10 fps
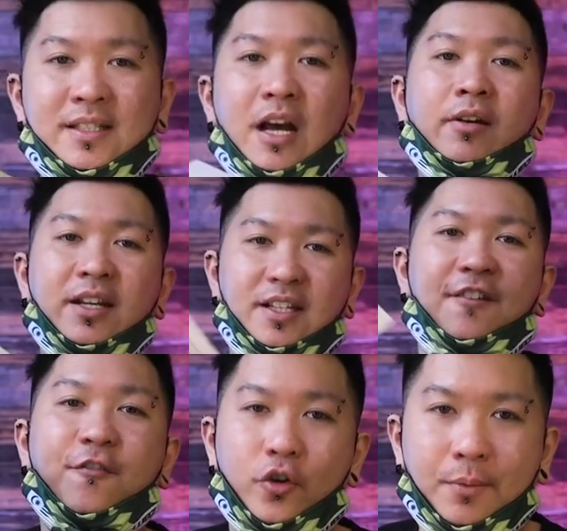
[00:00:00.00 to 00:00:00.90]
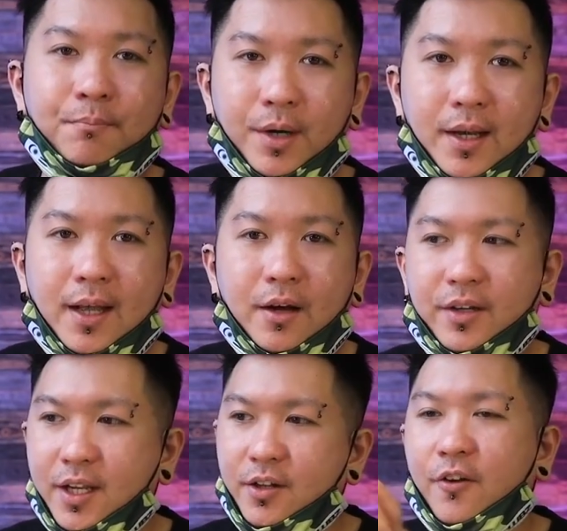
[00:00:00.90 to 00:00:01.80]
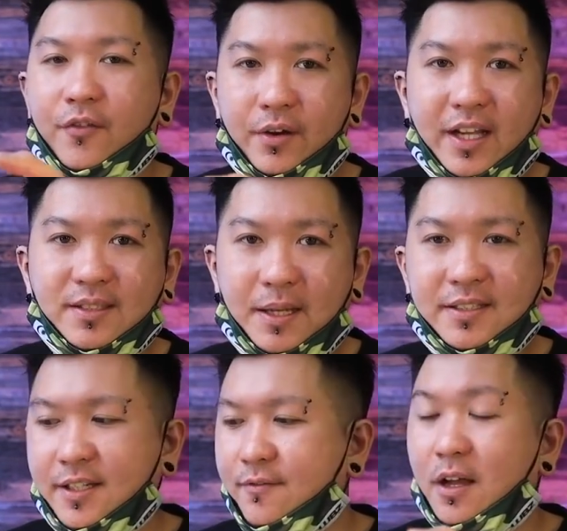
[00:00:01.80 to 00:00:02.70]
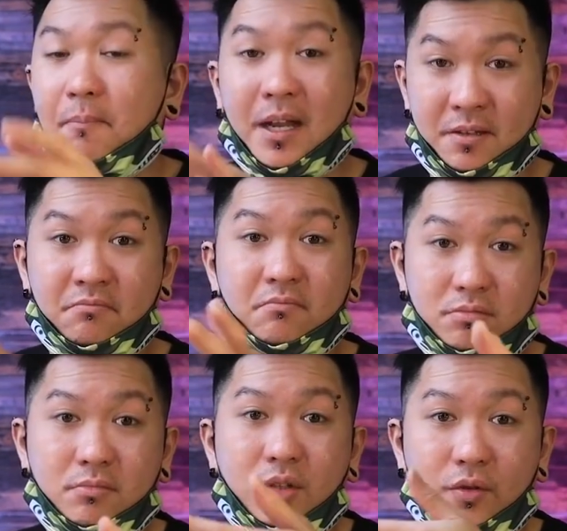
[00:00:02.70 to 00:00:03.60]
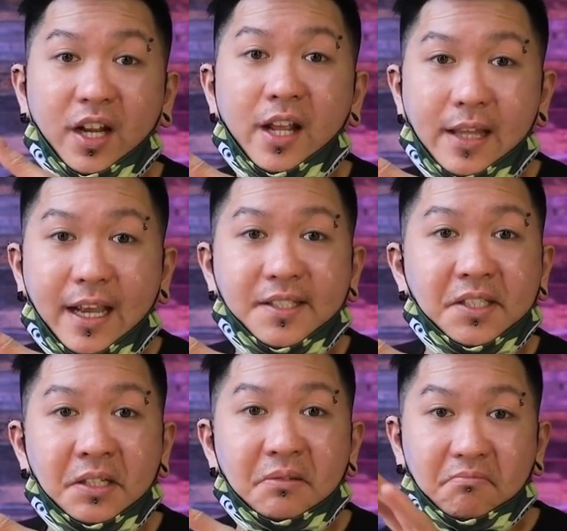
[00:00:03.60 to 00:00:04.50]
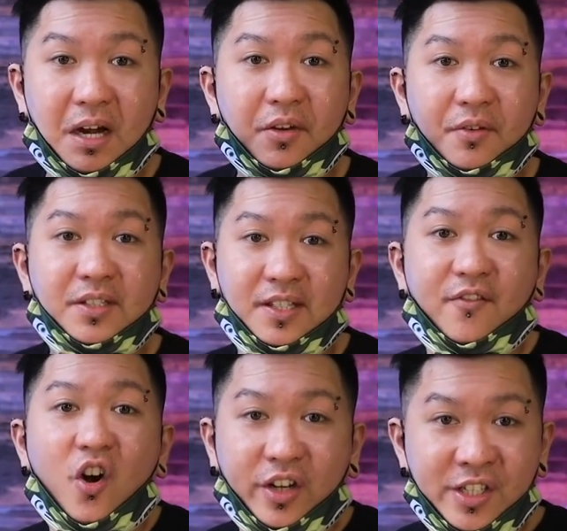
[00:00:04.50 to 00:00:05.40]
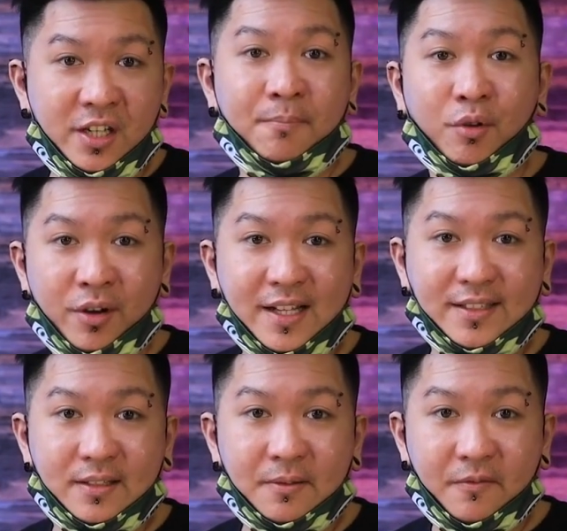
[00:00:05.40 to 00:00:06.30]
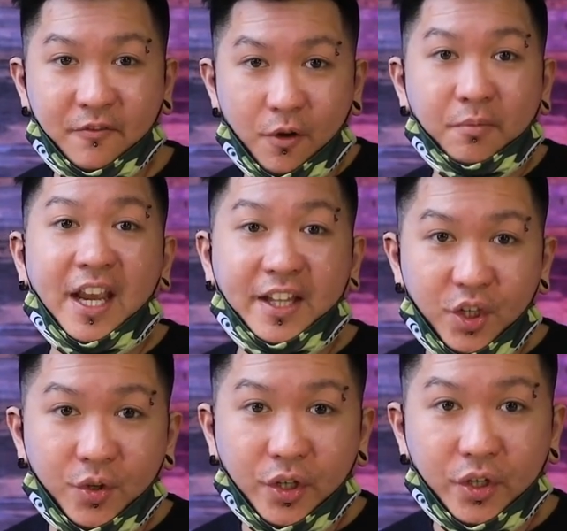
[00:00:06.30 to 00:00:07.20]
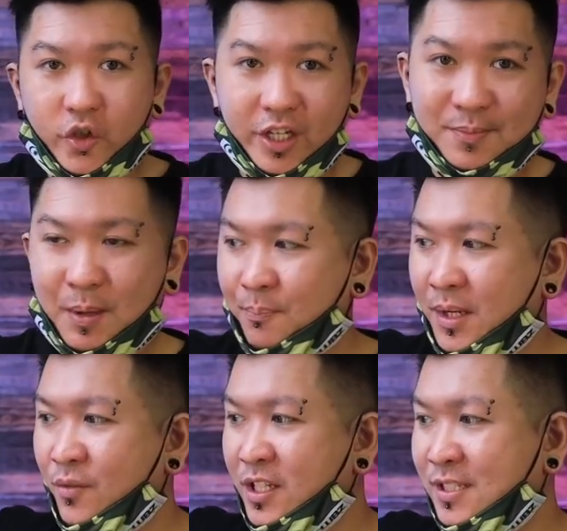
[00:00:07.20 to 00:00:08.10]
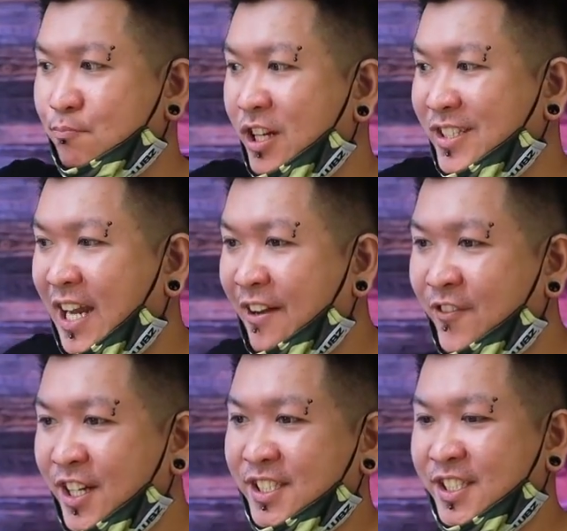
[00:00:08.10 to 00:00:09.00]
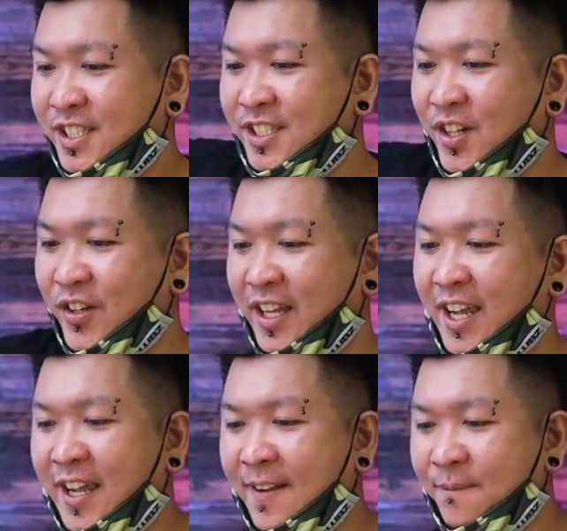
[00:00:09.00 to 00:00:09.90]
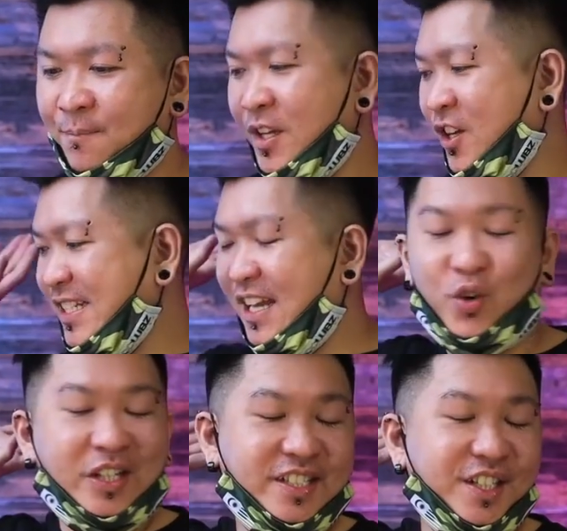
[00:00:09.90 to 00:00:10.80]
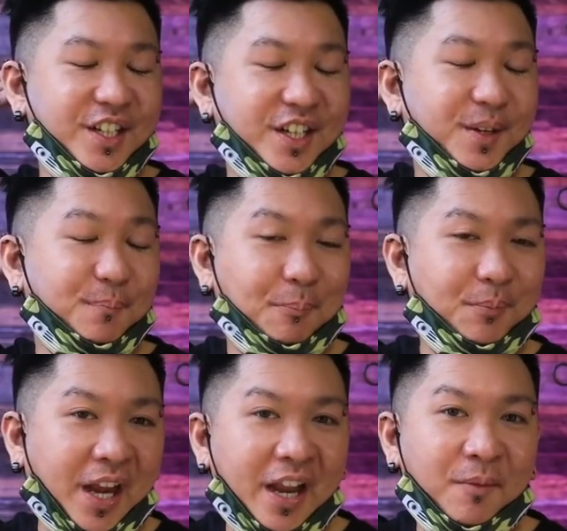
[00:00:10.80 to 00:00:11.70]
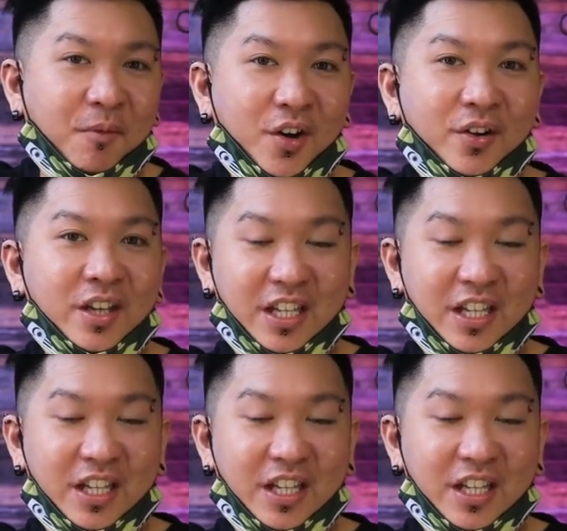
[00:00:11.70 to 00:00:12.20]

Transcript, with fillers: It's count as affordable lah. Okay, not very expensive lah. But you cannot tax, but you will receive original products from K-Tune. So this paper we just put aside first, okay? Because I don't see the paper anymore.